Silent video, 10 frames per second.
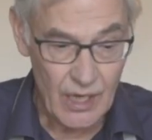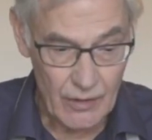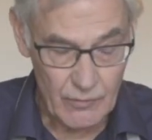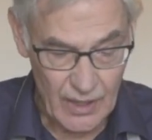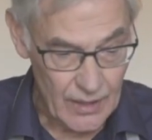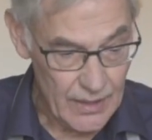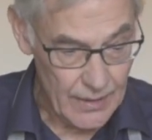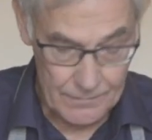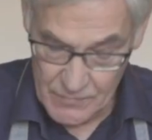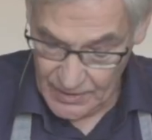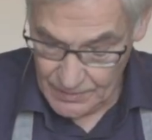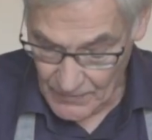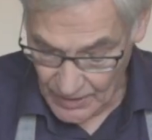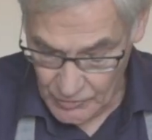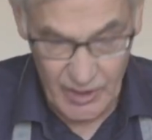a
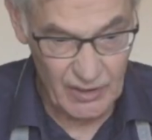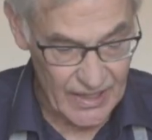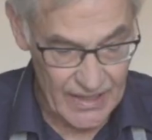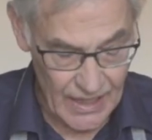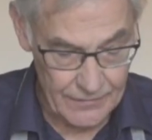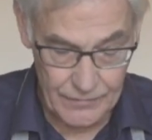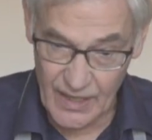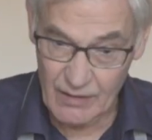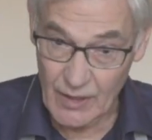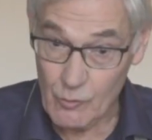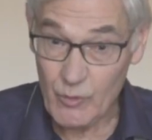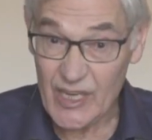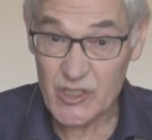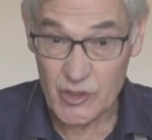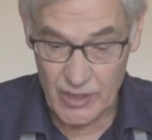utility knife, a
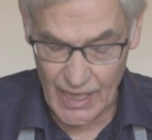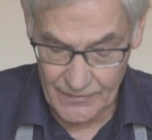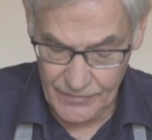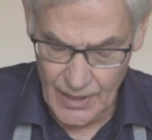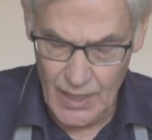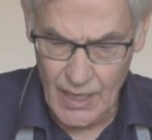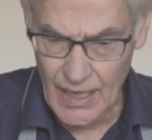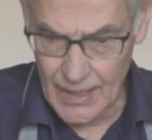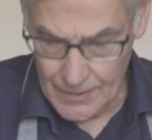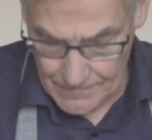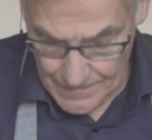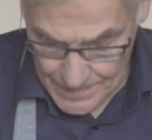razor knife. A